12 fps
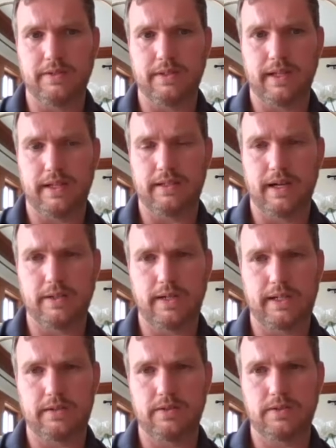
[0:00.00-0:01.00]
and
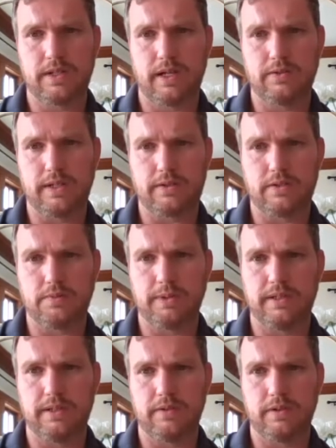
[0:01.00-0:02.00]
contractors. Contractors
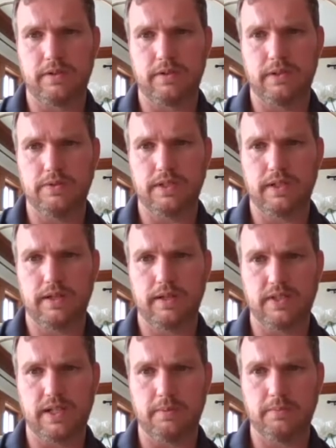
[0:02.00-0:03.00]
being if you're using any
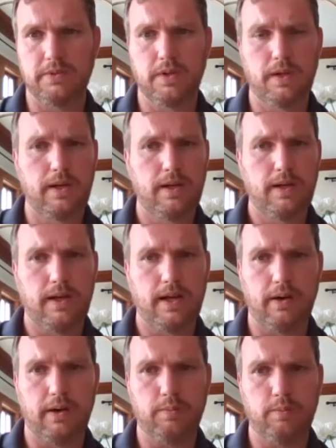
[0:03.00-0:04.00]
subs.
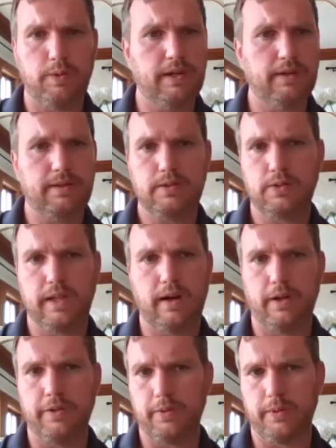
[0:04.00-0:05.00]
We do that
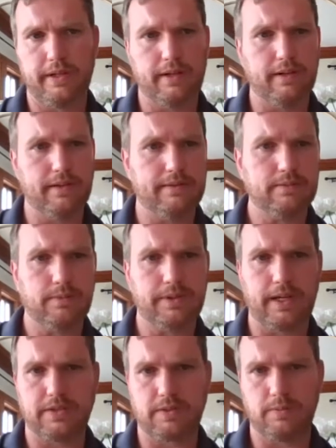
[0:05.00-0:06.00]
all through here. And with
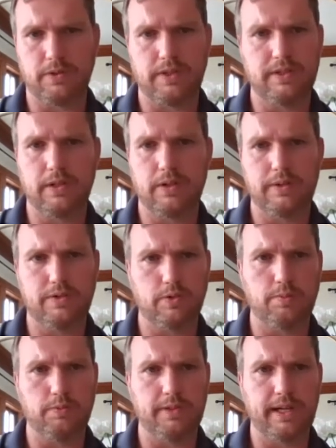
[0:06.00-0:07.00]
customers, you can go in
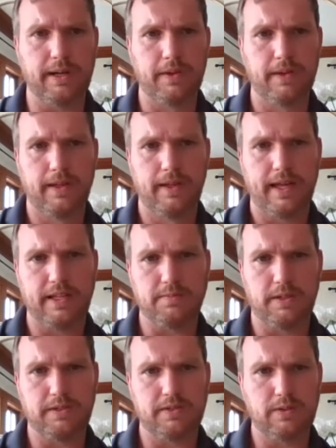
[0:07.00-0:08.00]
super depth as
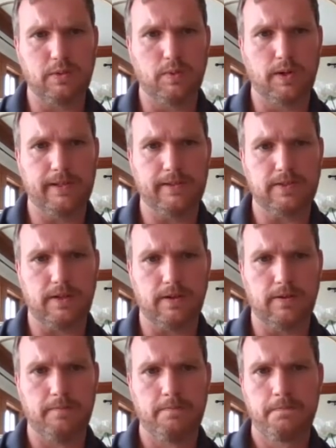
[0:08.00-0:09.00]
much as you want.
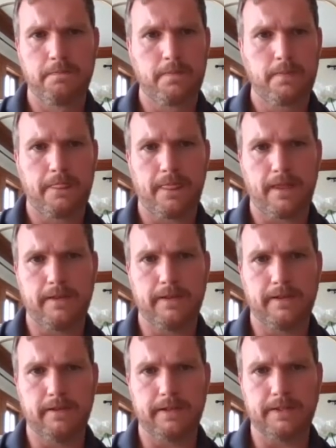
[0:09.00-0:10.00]
So you
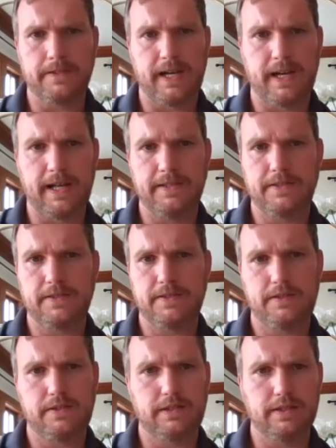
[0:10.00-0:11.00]
can look at
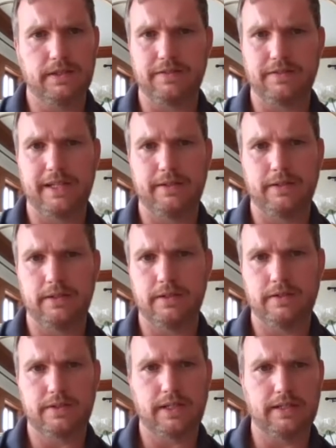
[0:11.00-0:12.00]
sites, you can look at
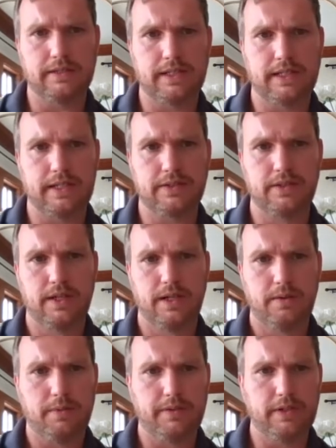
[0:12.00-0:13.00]
vendors, contacts.
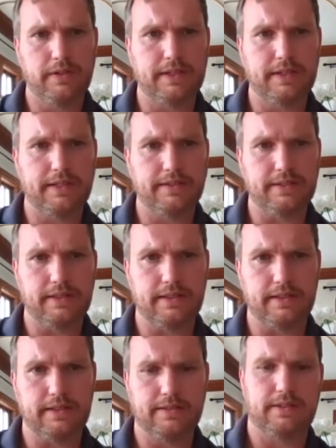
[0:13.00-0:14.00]
But if you look at,
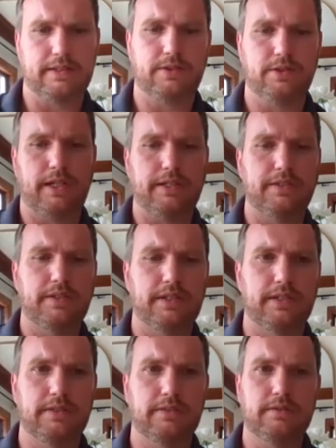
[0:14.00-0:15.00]
let's look at Chase
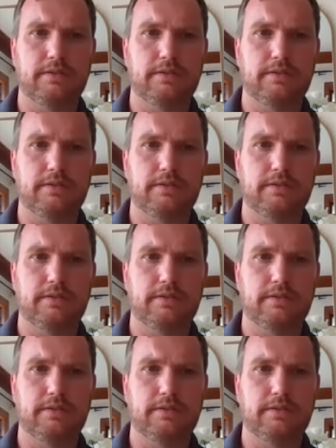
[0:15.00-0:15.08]
here.